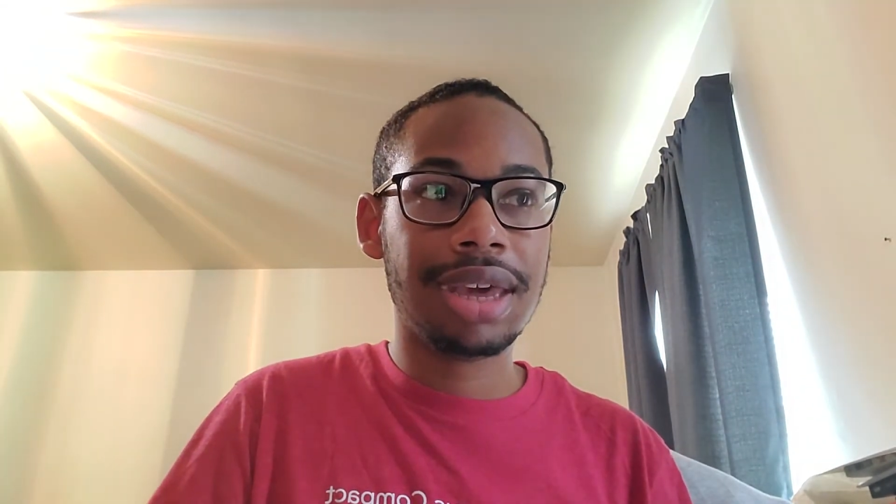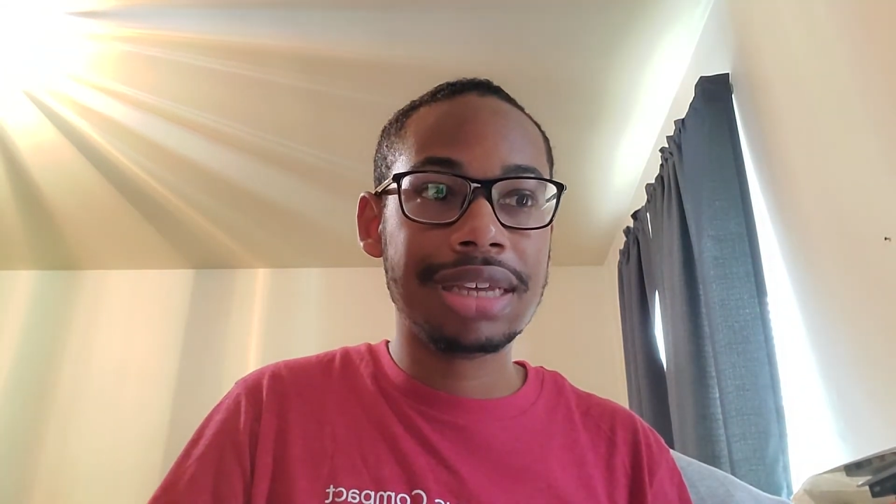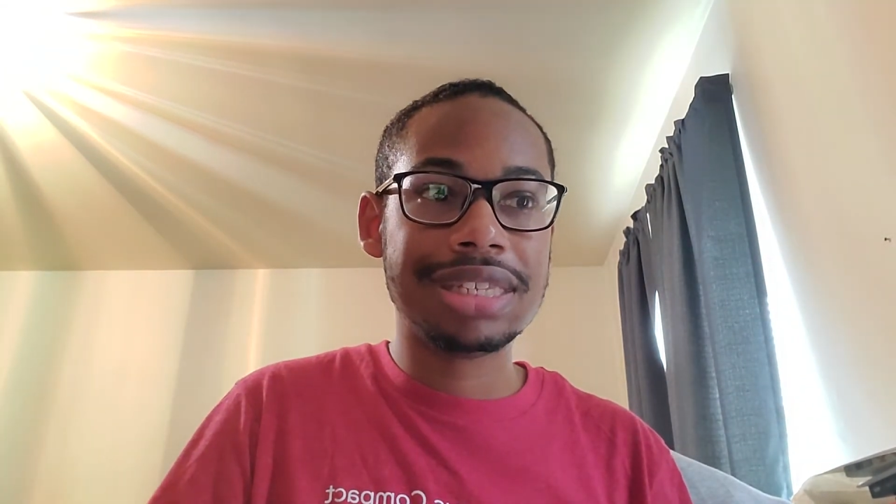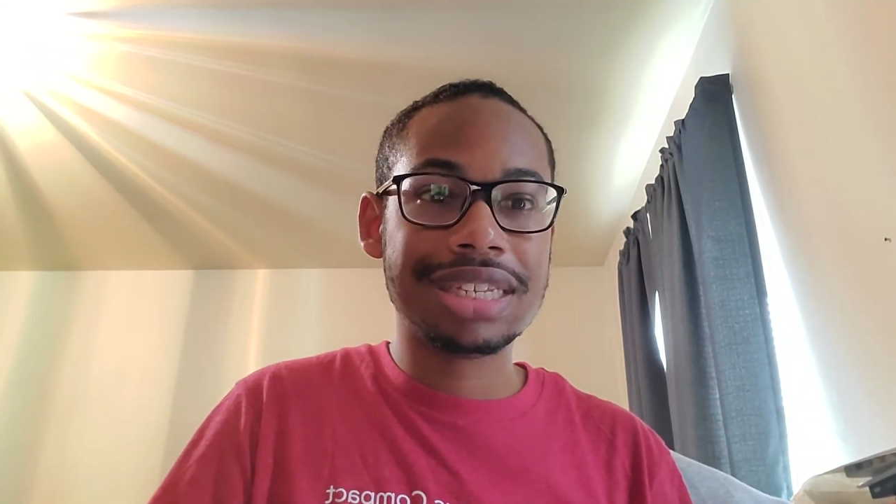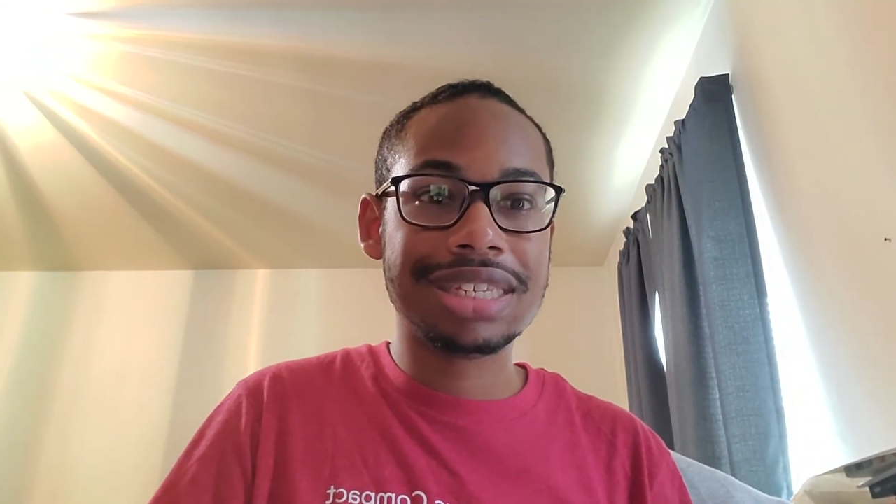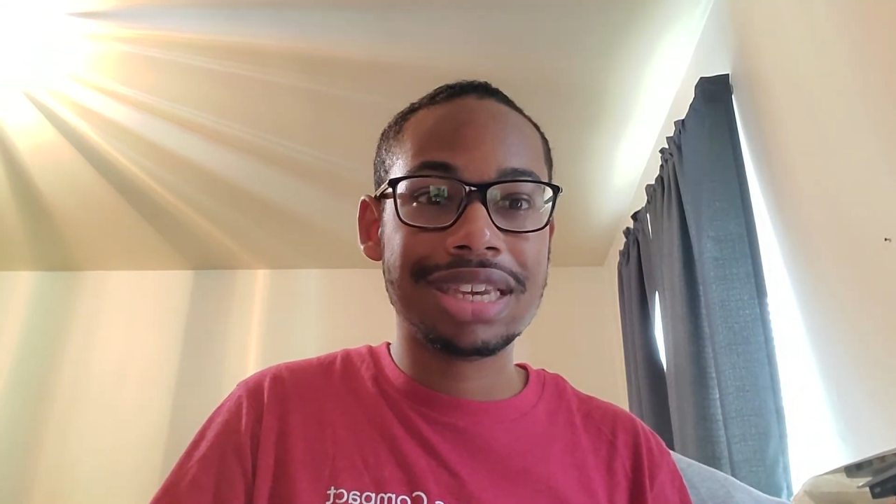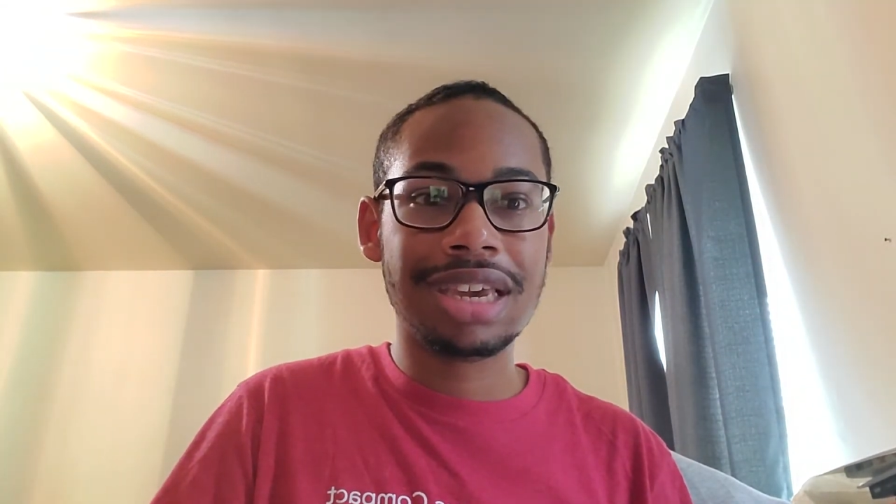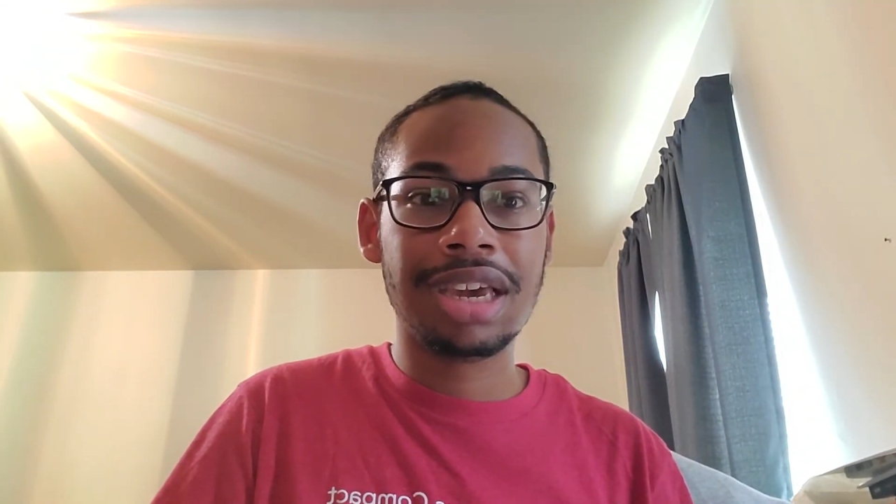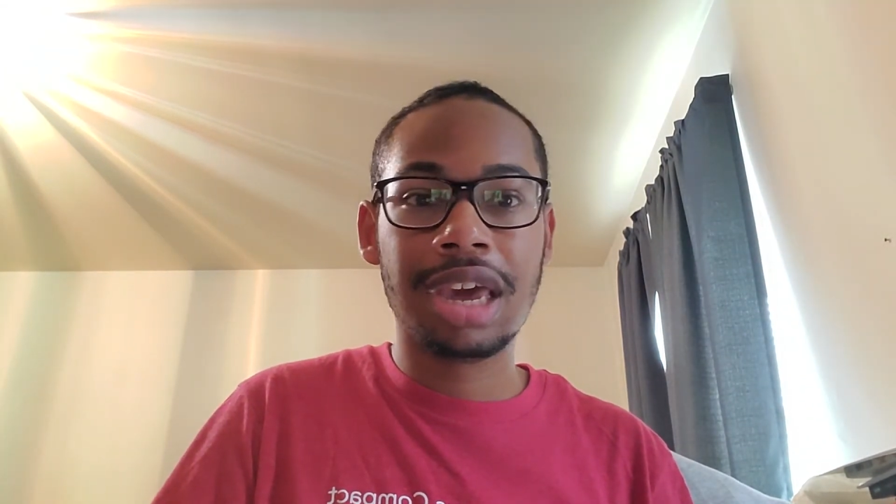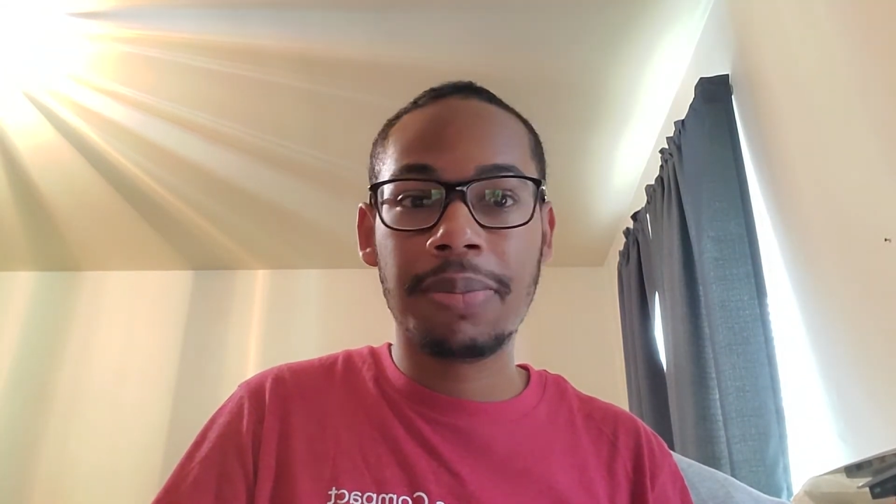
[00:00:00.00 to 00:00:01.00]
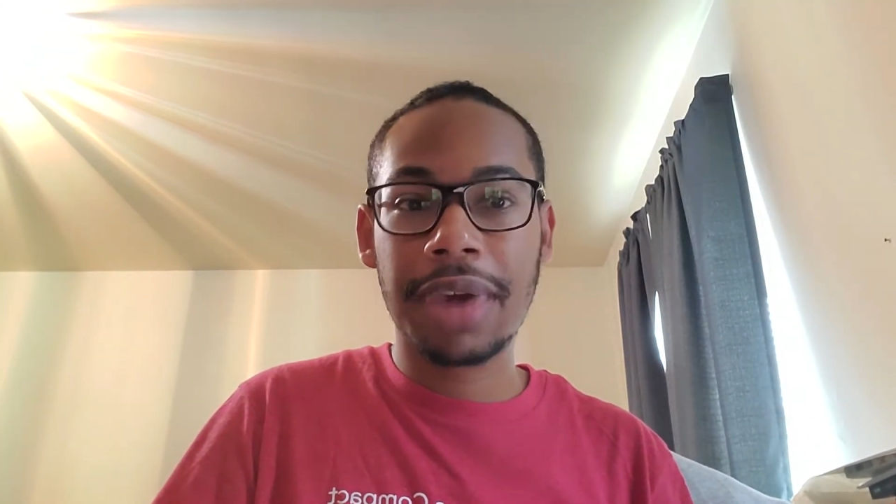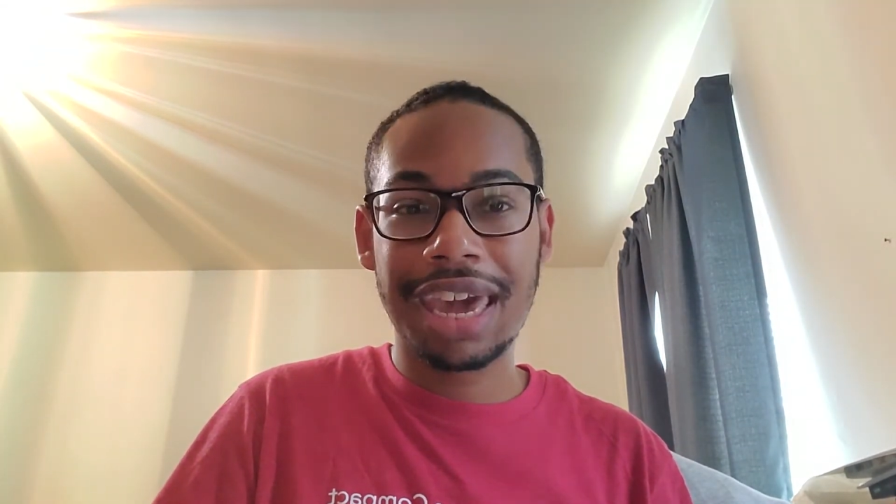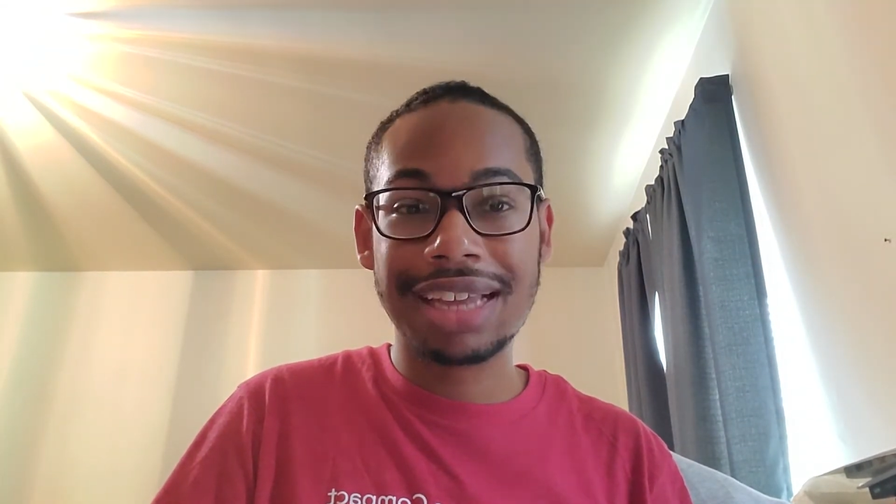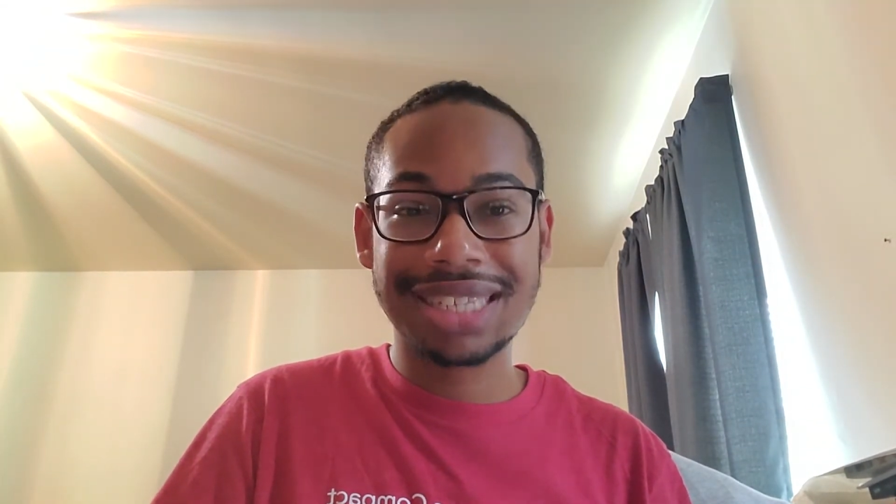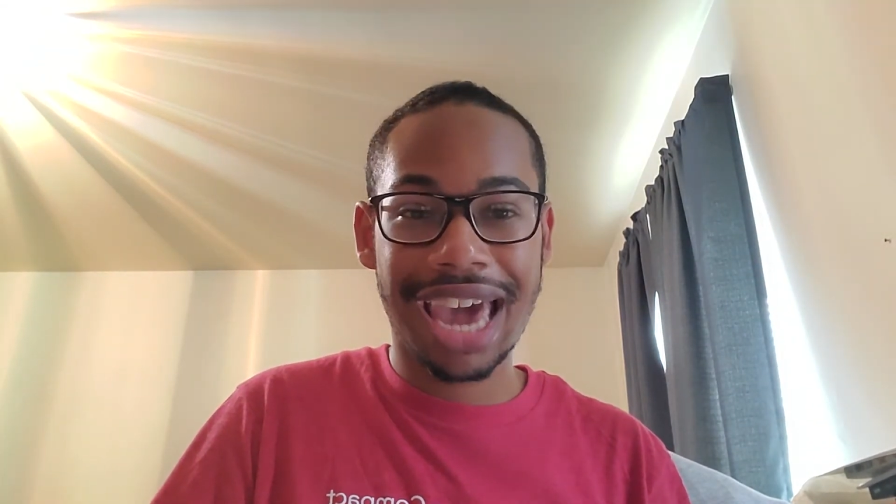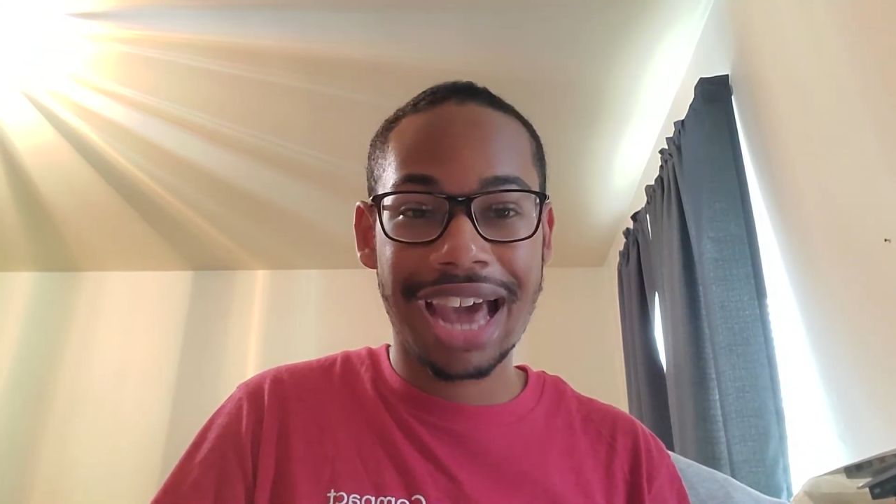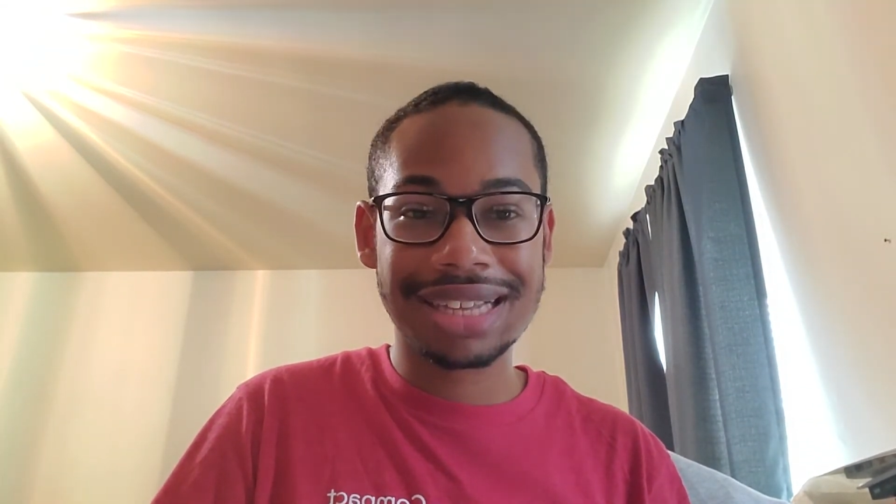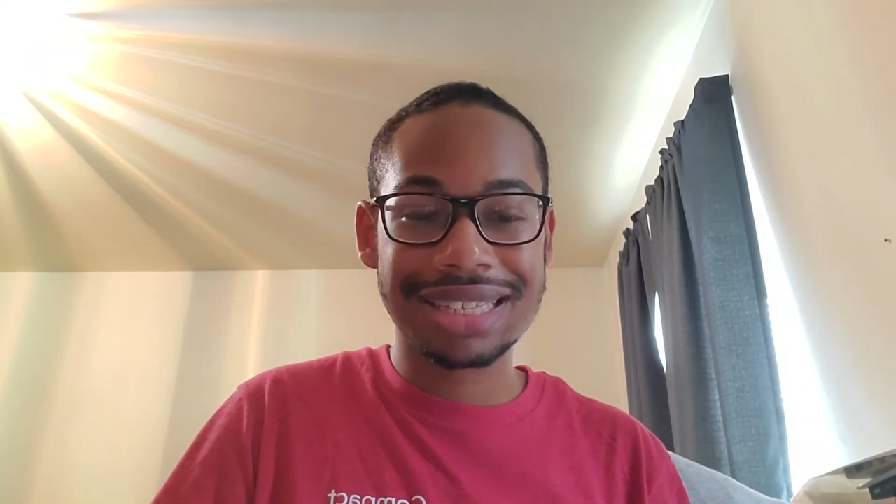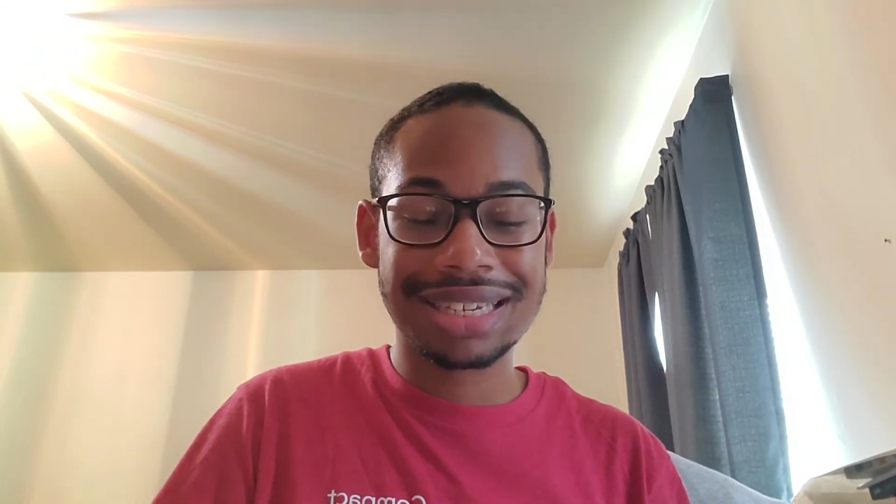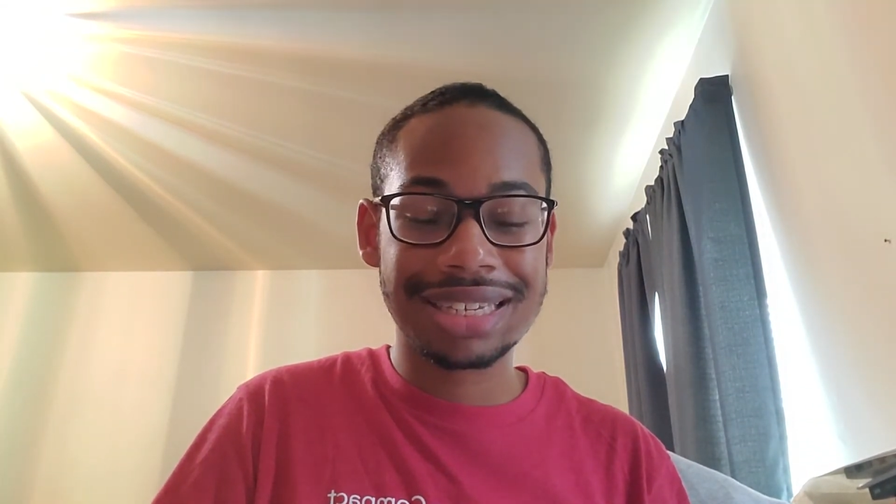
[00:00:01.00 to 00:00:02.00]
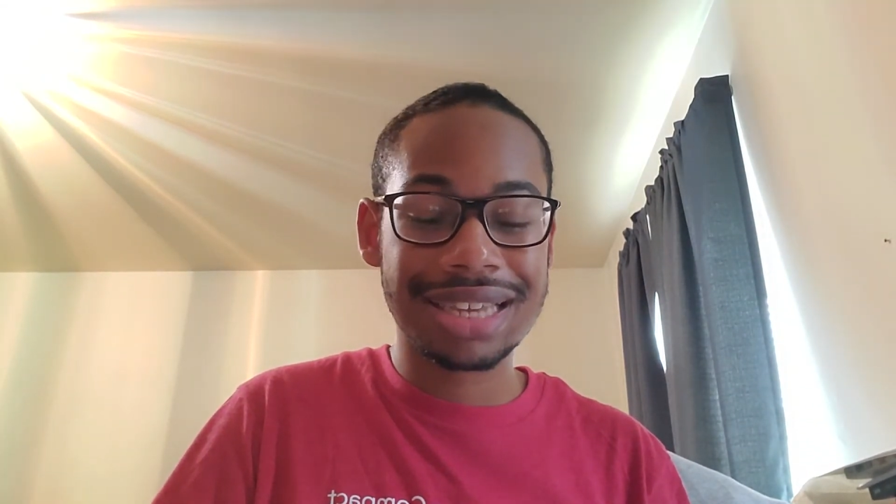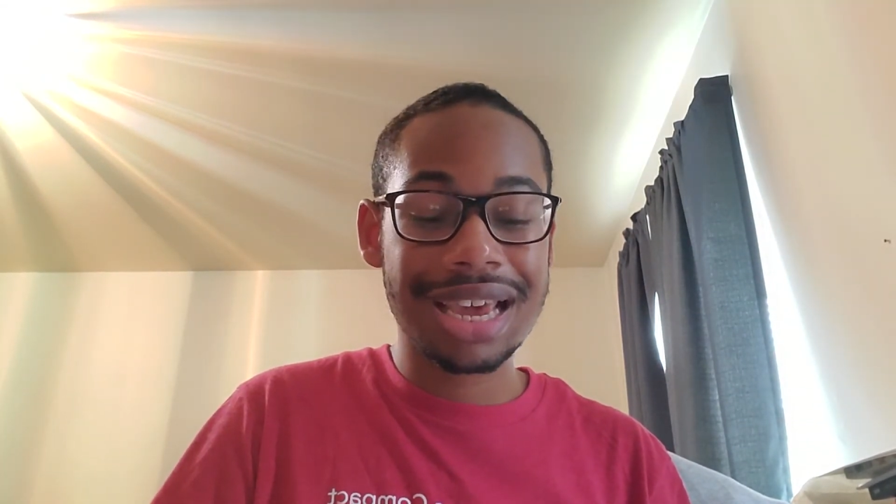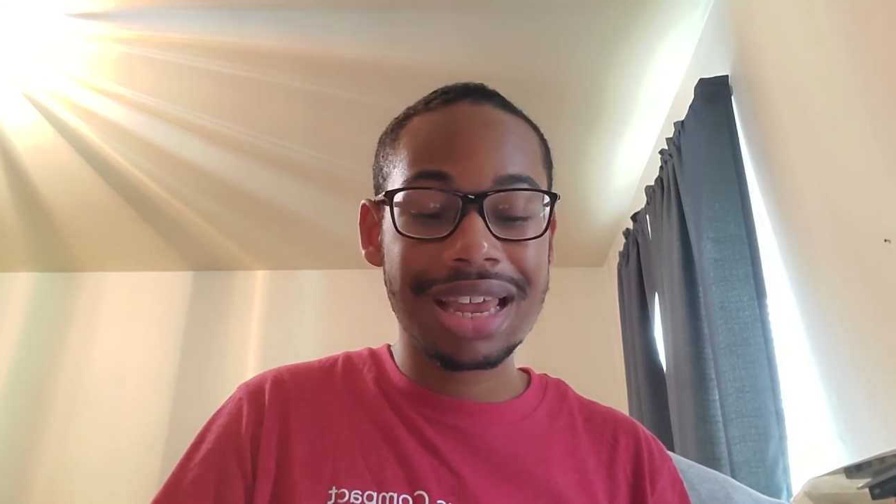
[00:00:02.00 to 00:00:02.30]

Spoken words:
existing and paying taxes.